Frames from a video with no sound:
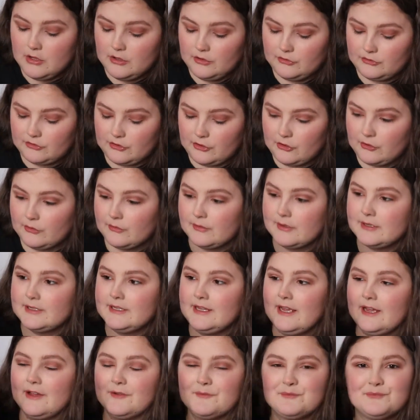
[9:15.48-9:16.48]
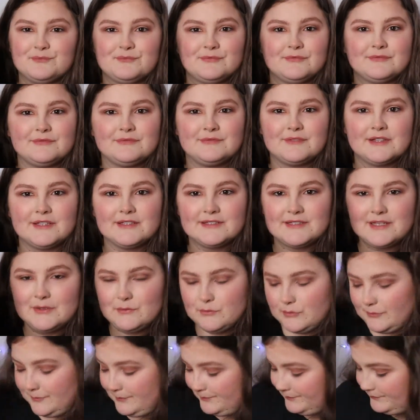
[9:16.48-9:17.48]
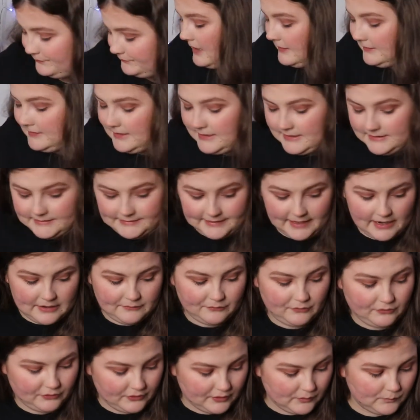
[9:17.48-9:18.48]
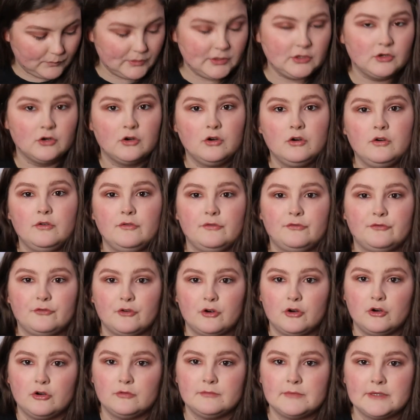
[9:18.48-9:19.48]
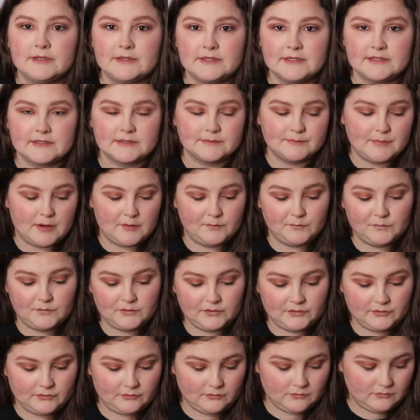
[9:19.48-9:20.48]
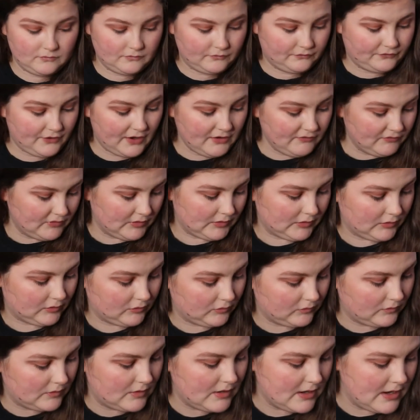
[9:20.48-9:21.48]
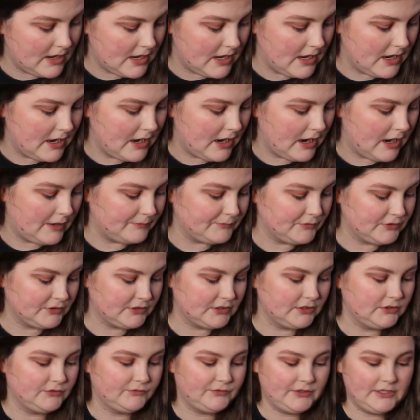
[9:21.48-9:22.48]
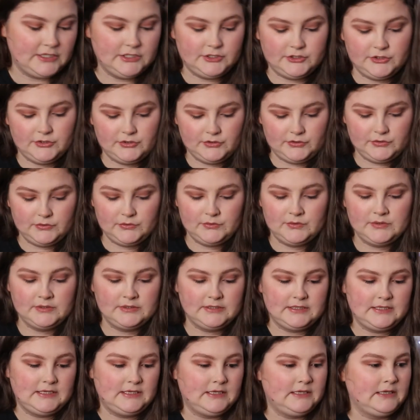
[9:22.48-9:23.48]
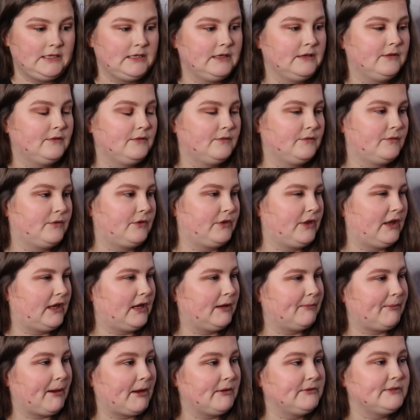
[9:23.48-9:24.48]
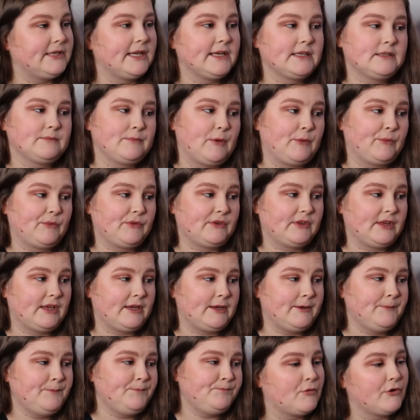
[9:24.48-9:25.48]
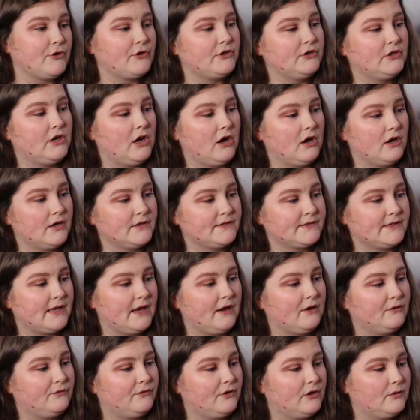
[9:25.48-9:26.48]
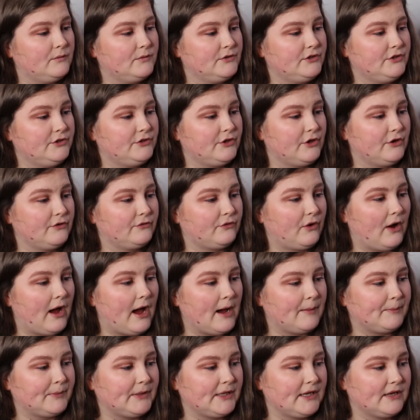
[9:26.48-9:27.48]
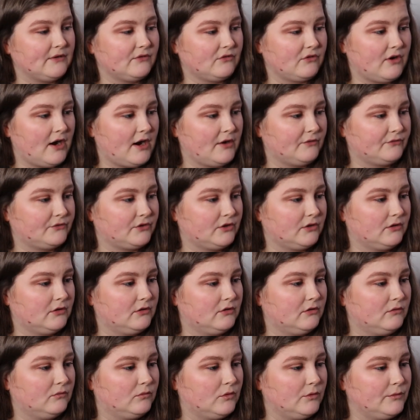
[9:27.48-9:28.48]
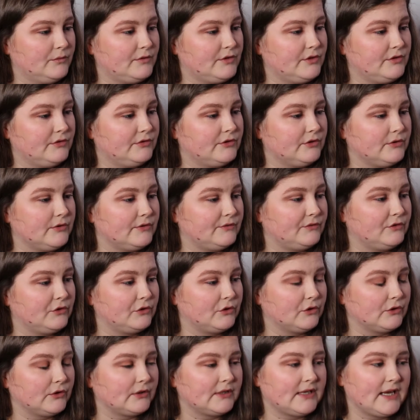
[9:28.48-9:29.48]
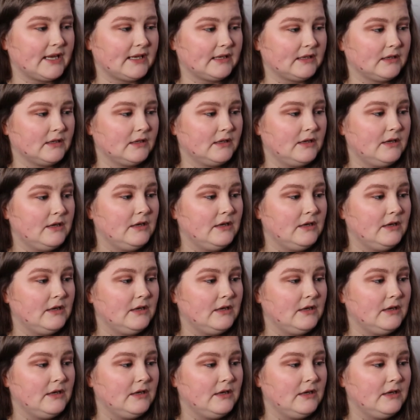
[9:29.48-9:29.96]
So yeah, there's that one. And that is everything we got from this month's Fairyloot. I'm just going to read you the thing about next month's theme. Broken hearts. How far would you go for happily ever after? What would you do if you couldn't get it?